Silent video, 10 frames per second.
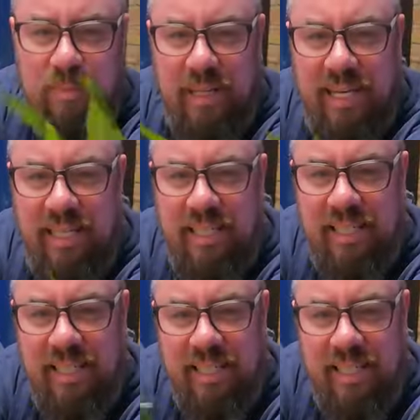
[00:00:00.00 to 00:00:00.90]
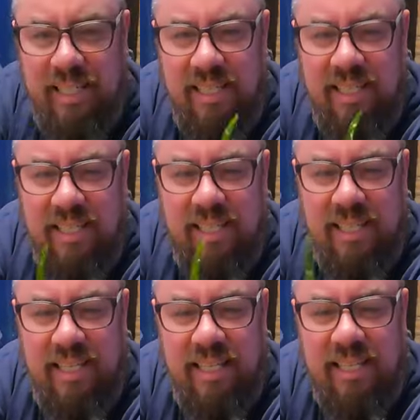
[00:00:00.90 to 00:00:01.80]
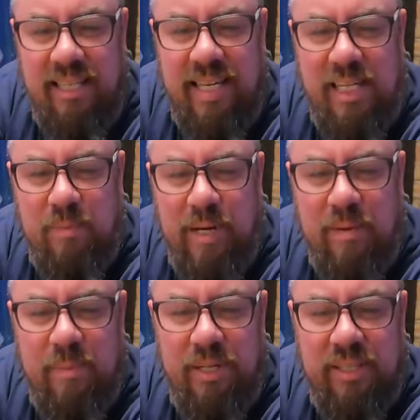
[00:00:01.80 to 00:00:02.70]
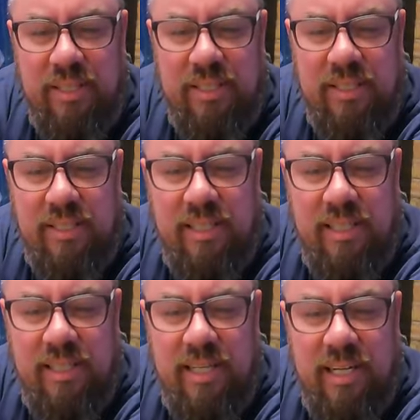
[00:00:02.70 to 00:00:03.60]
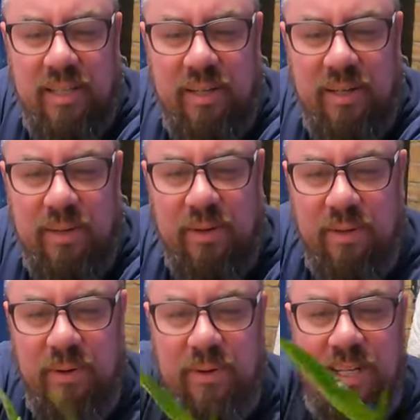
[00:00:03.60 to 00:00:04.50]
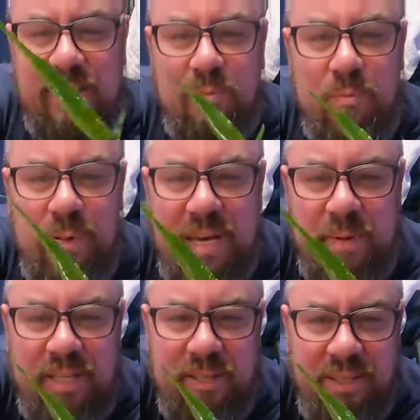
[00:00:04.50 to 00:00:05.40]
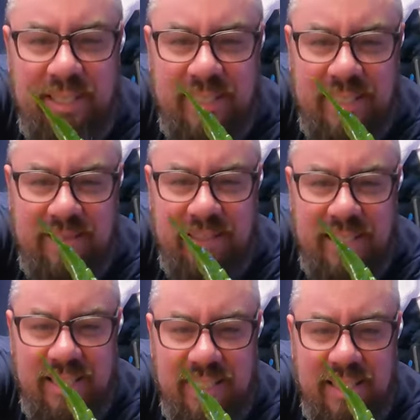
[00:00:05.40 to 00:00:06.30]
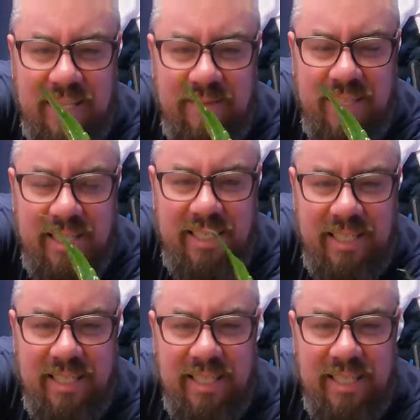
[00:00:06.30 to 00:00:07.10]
plant. Nice big bunch. Looking good. Already some babies on it, if you can see them there.